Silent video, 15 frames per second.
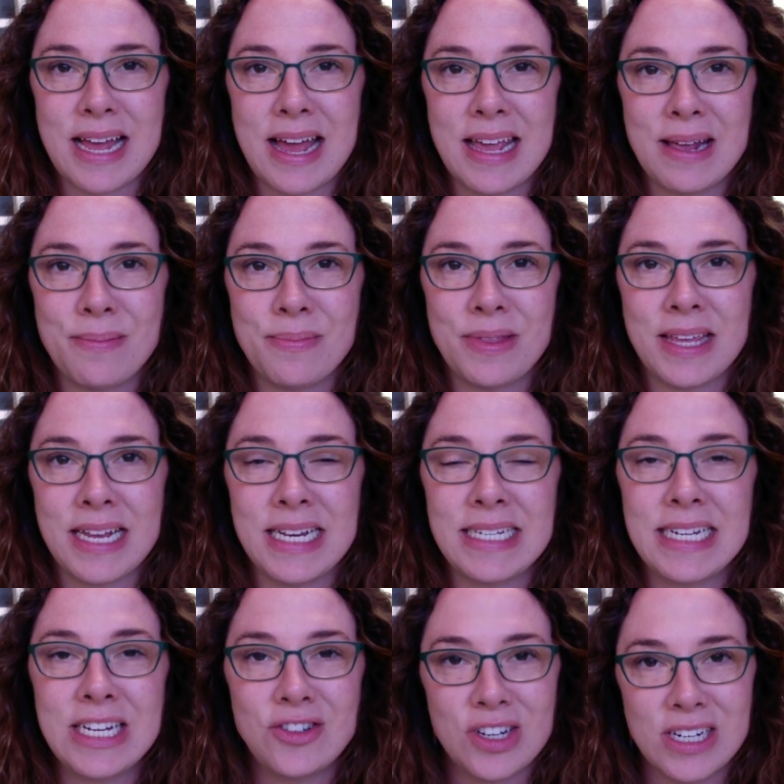I am the
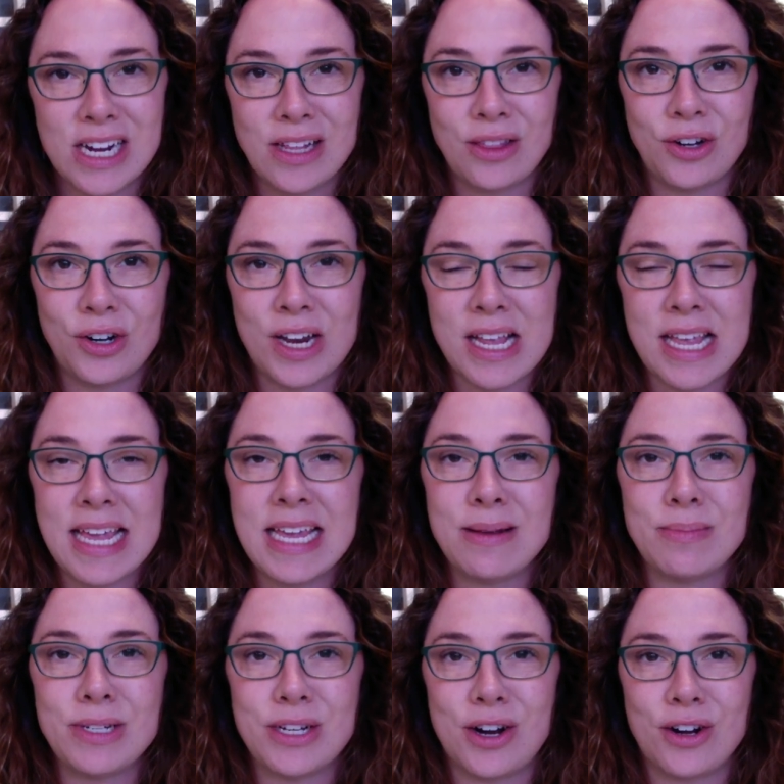teaching and learning
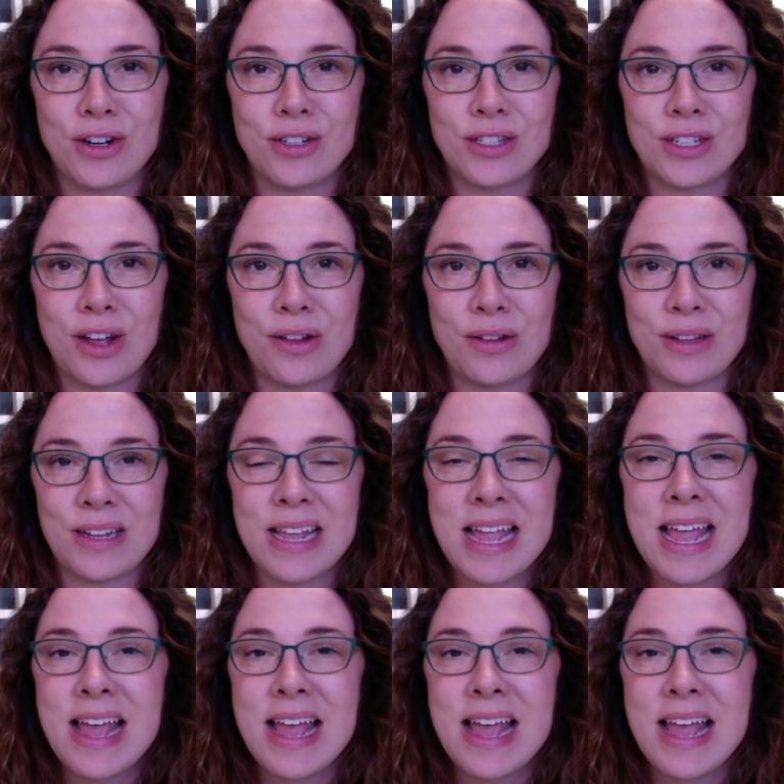EMDR consultant